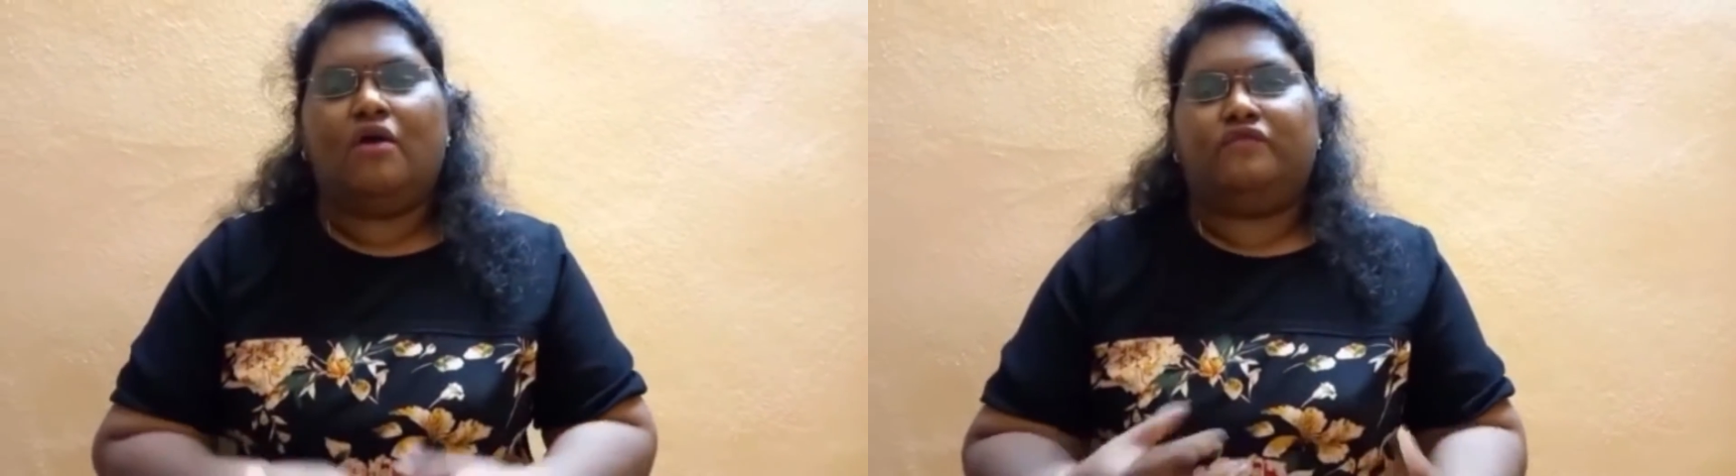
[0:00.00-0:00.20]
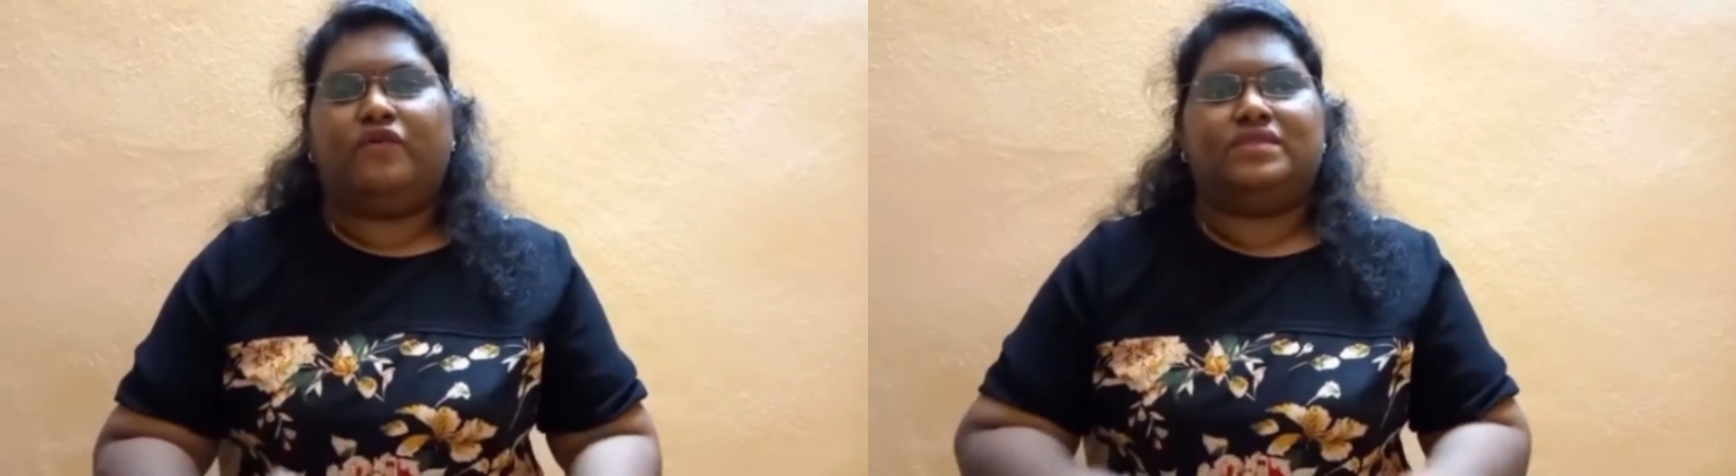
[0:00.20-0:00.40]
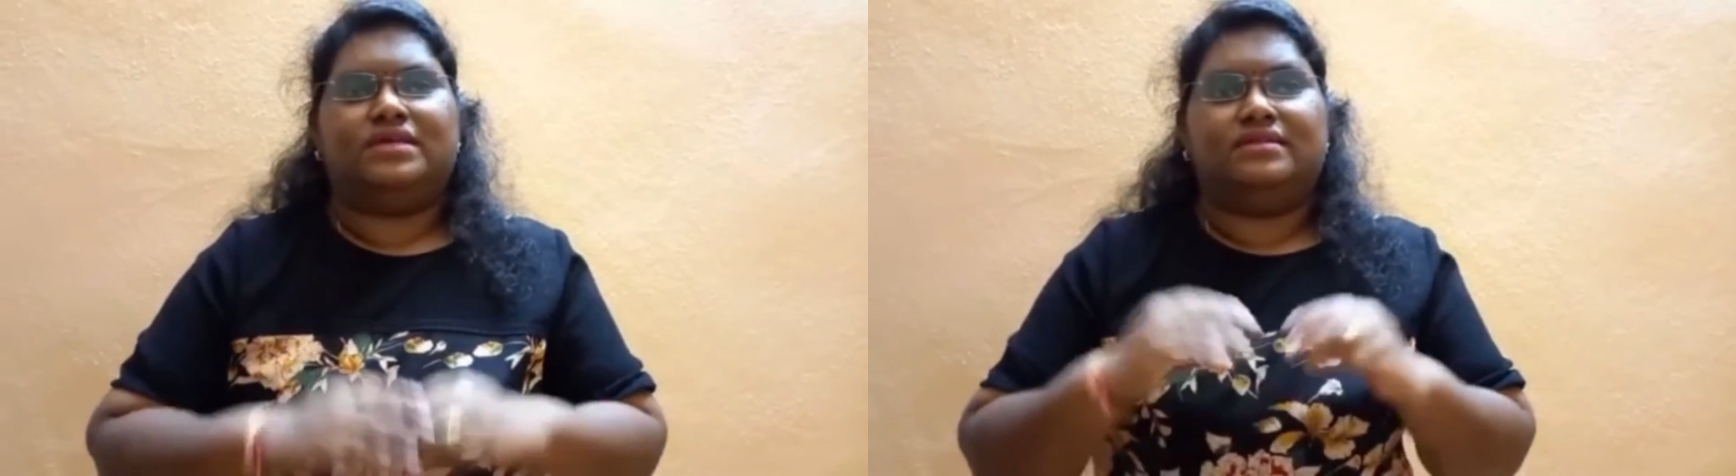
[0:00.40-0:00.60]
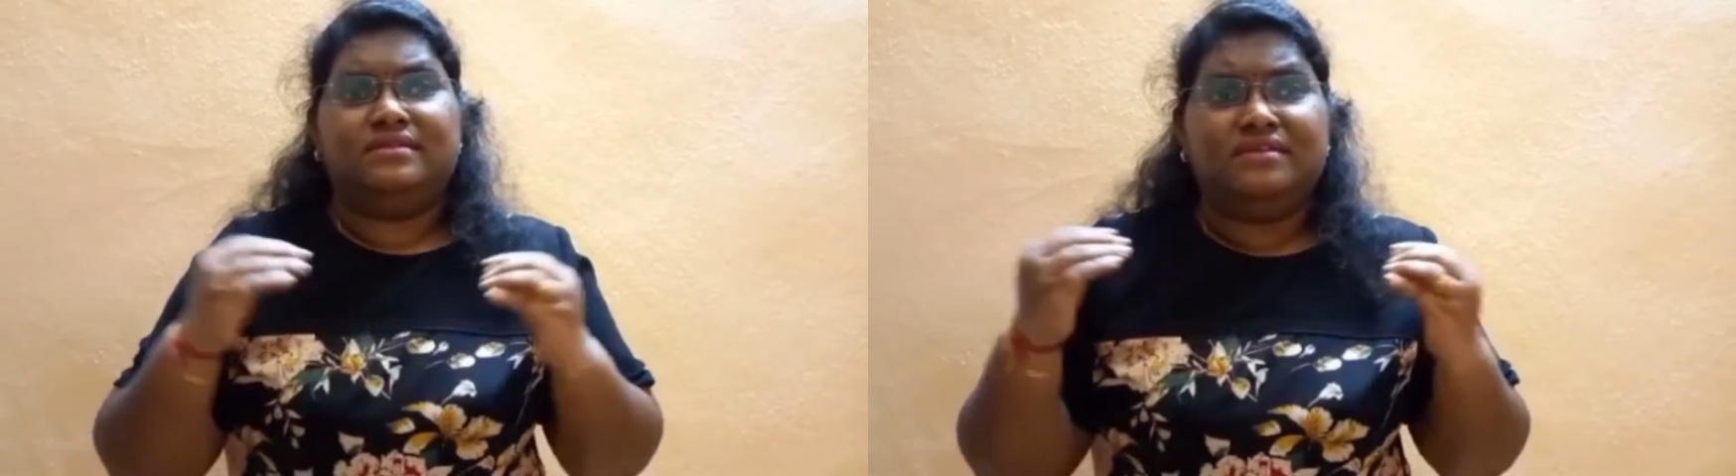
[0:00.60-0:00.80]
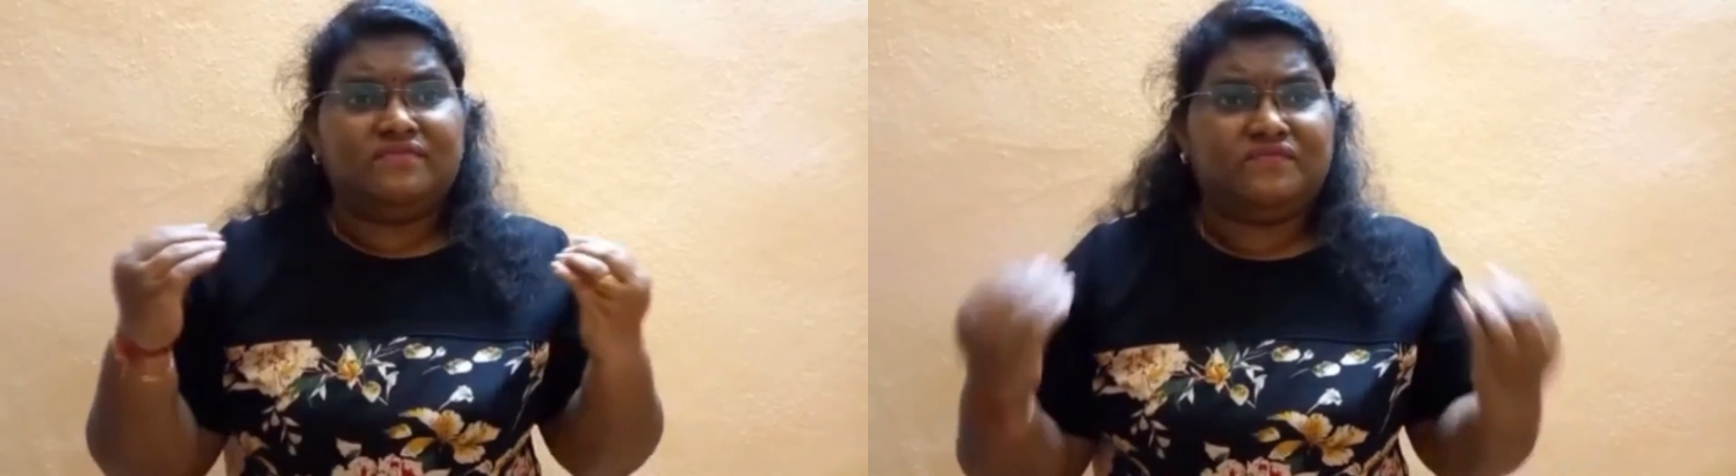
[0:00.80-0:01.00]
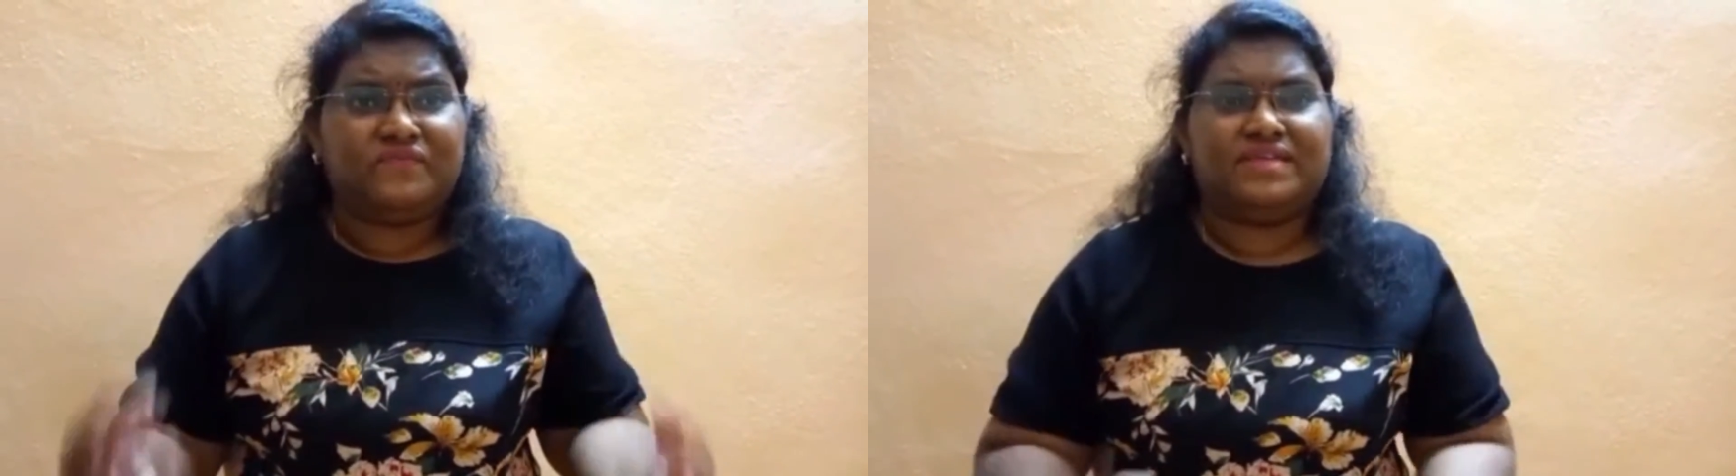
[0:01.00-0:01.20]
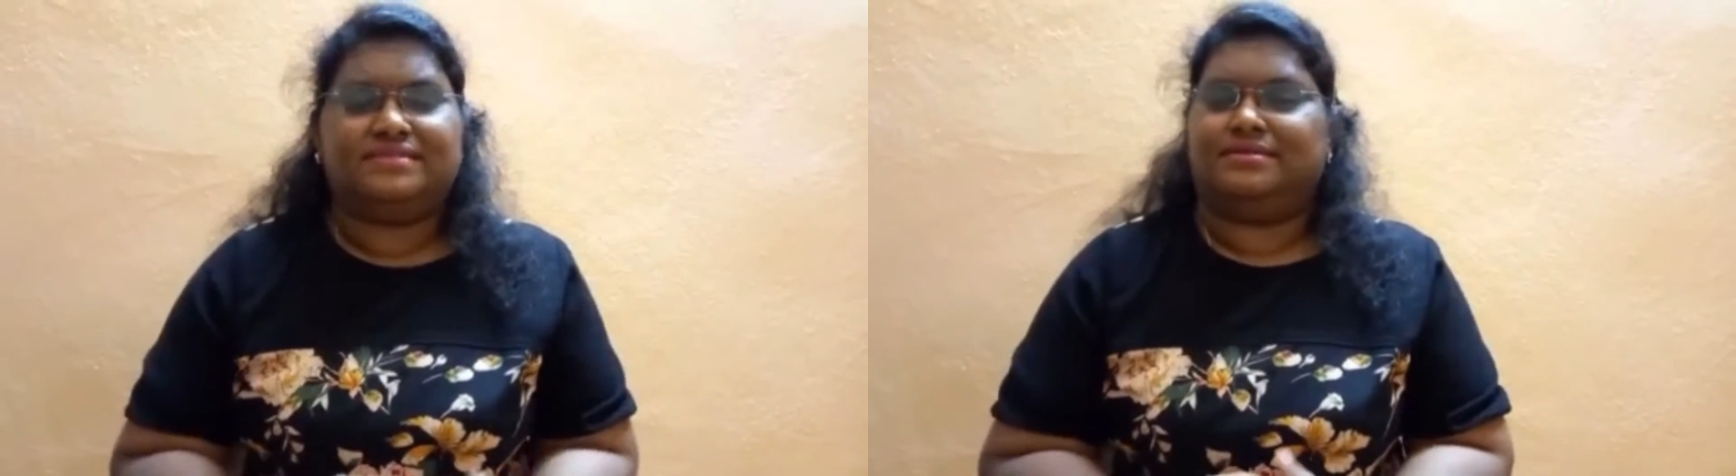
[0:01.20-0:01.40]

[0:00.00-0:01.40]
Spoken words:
for the different